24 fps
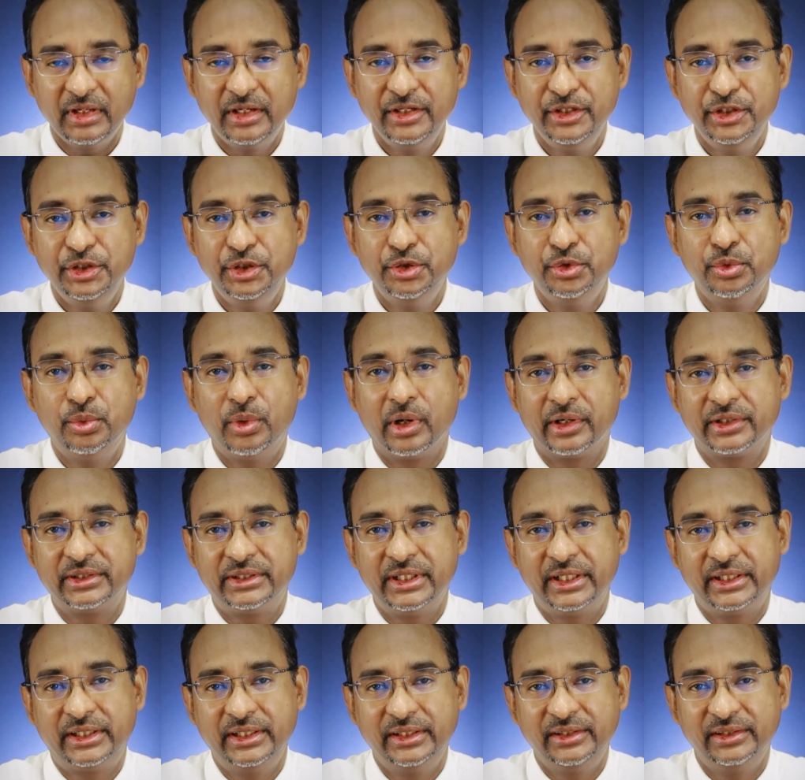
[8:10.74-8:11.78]
you are
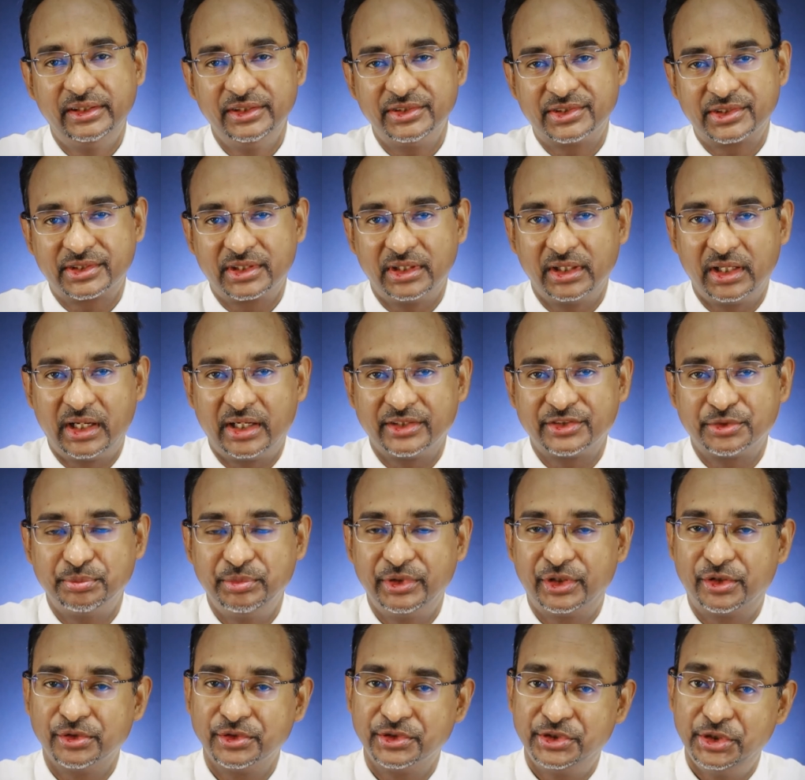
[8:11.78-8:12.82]
taking this class
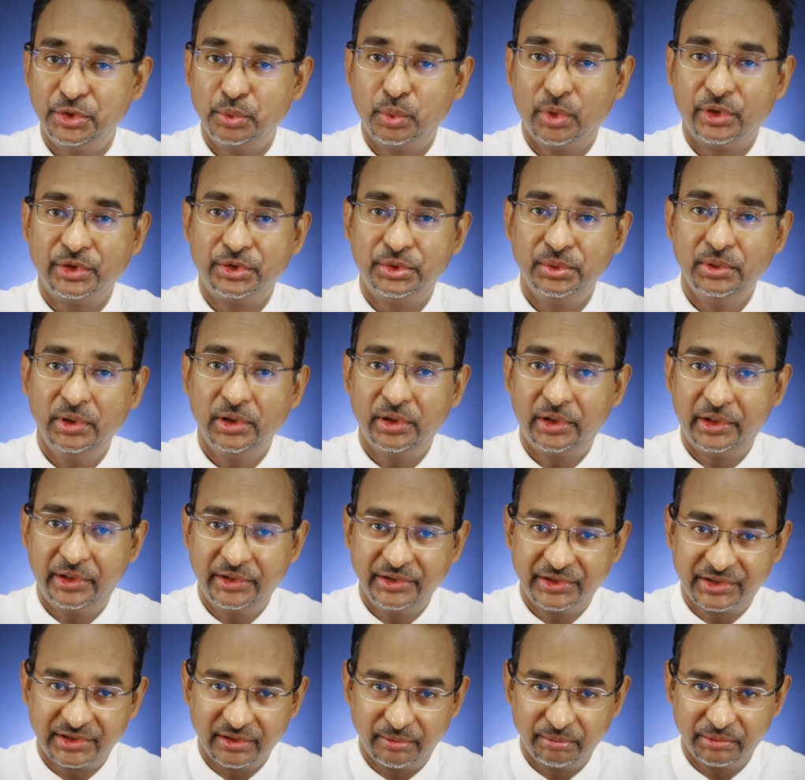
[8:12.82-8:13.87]
because you want to
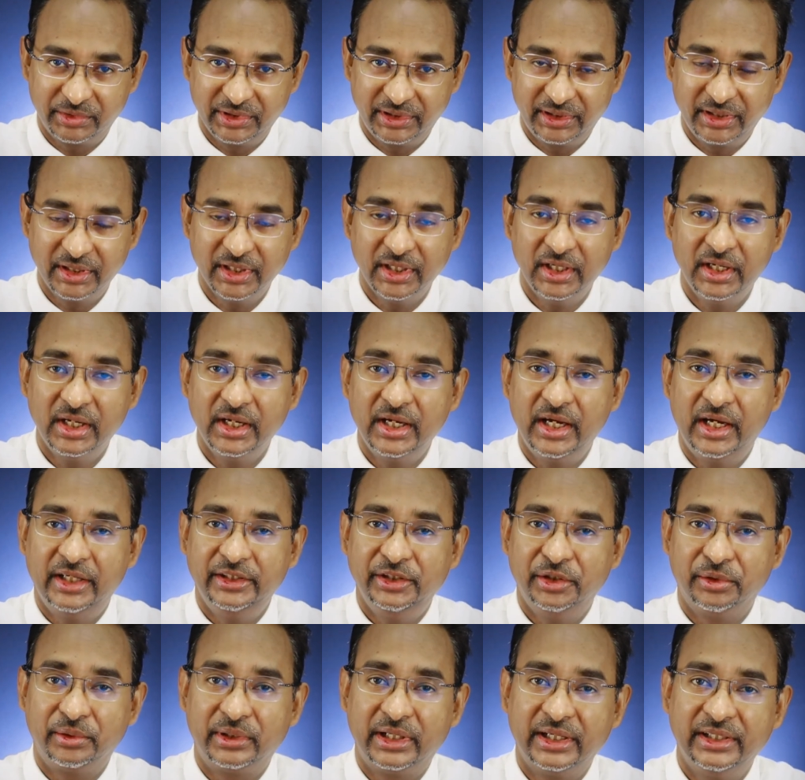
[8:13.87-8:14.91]
learn something, and
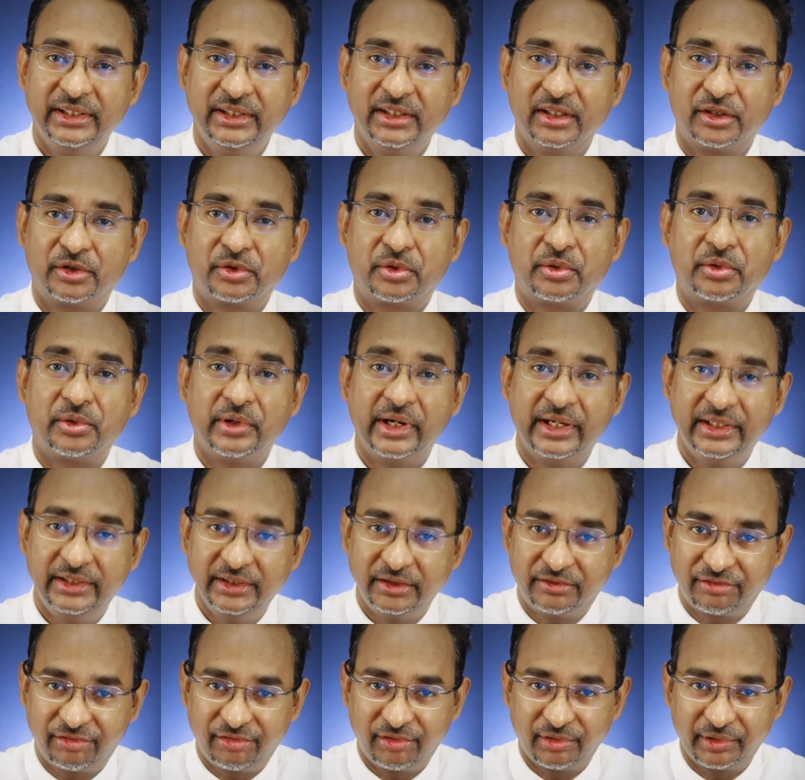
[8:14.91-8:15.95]
you're getting a
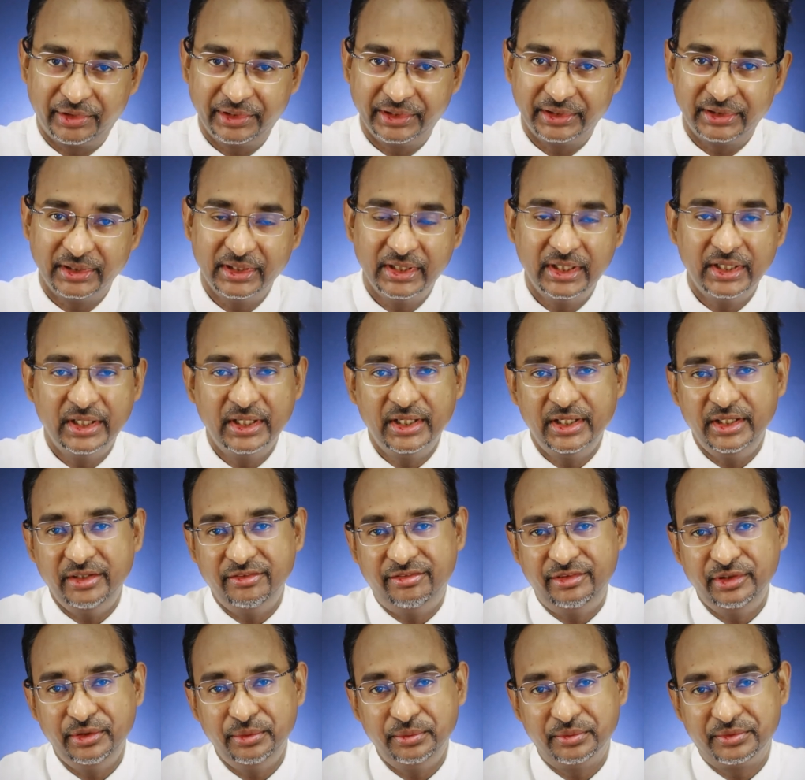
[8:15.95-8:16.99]
credit for it.
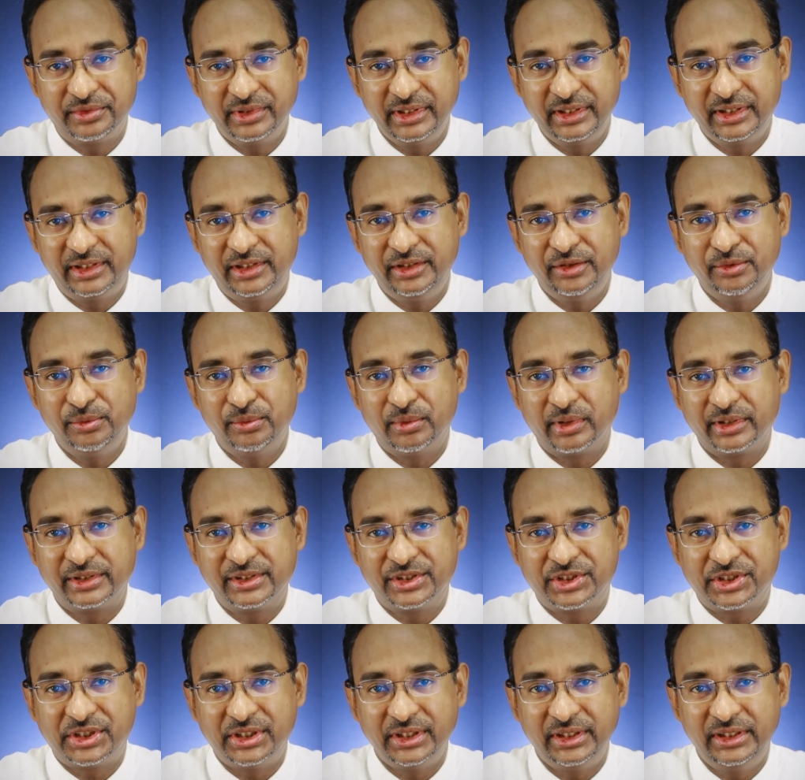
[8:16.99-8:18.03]
If you think you are
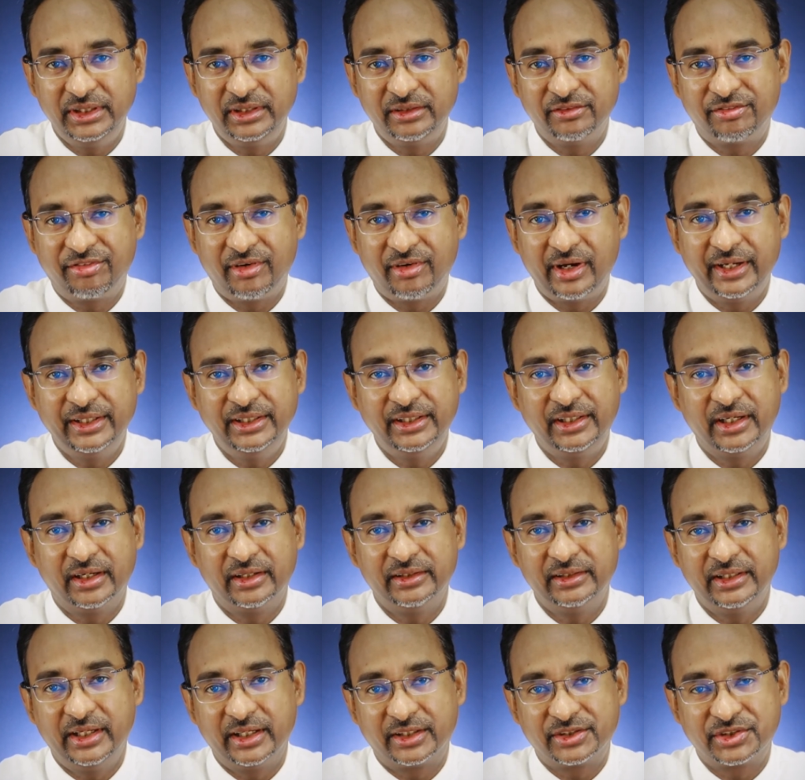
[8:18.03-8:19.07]
cheating, finding
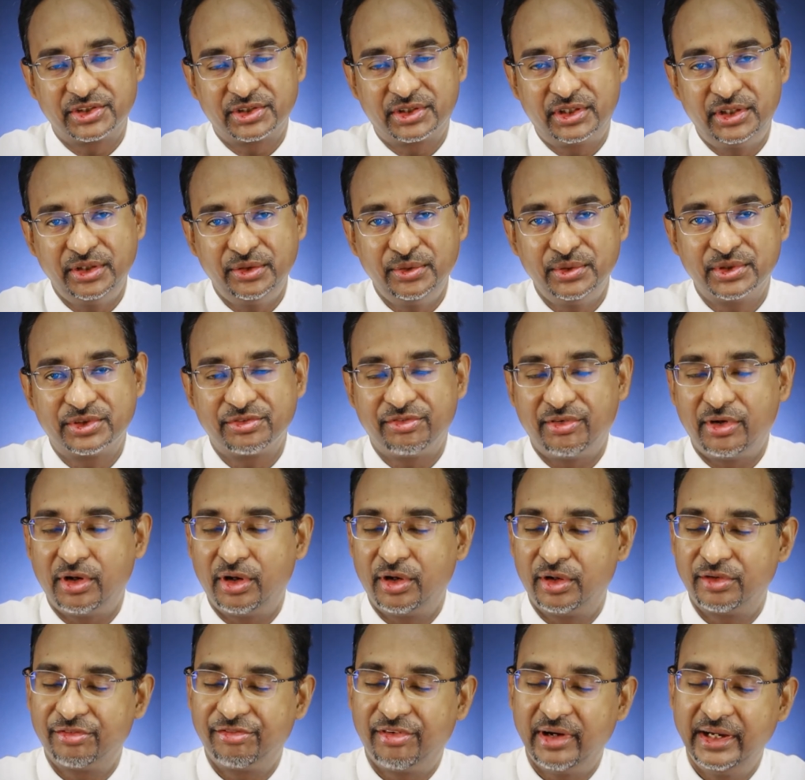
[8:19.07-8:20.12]
an excuse
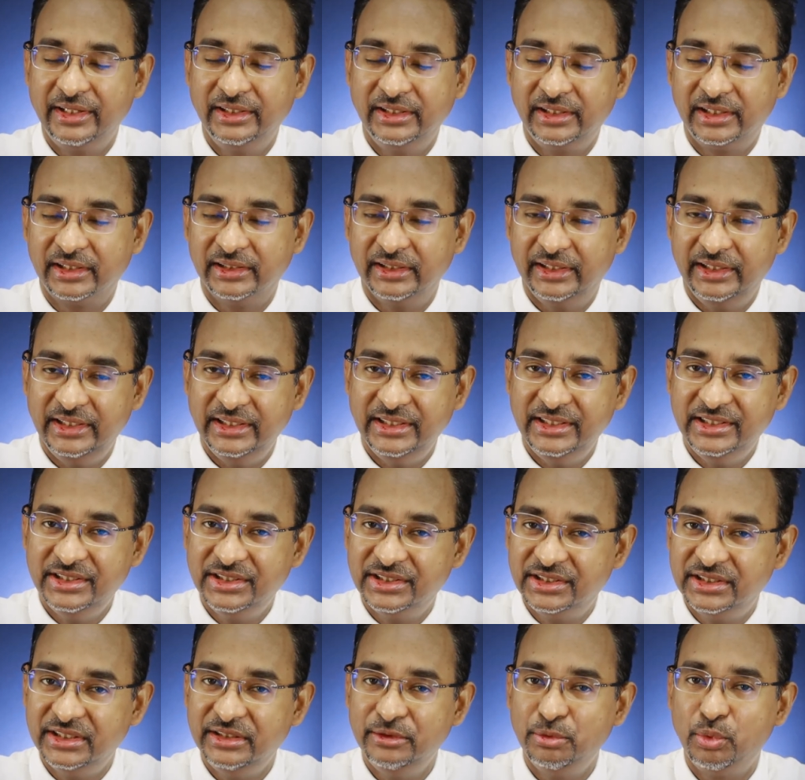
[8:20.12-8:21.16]
or finding an
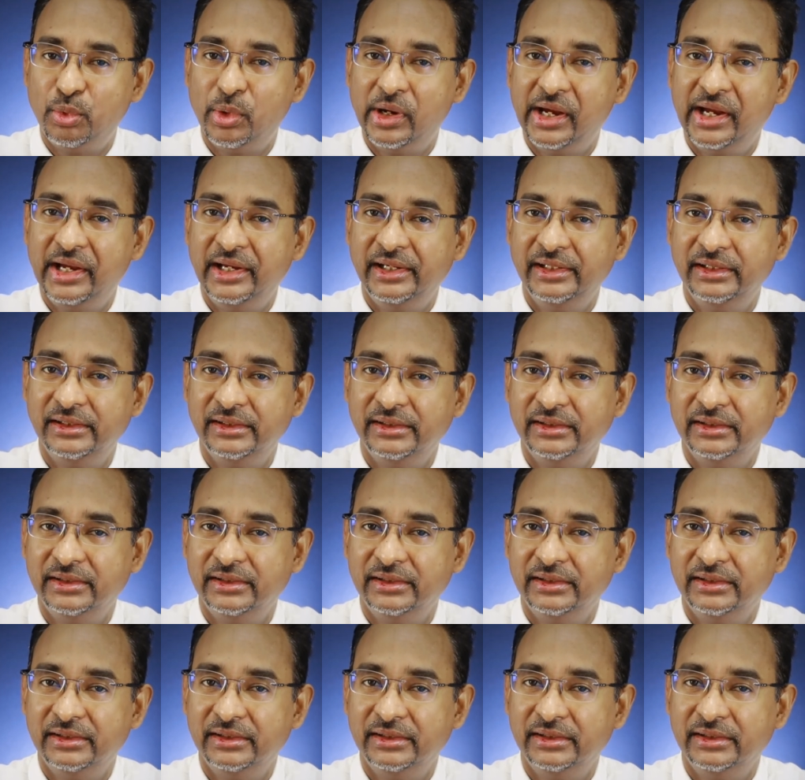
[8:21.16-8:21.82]
easy way,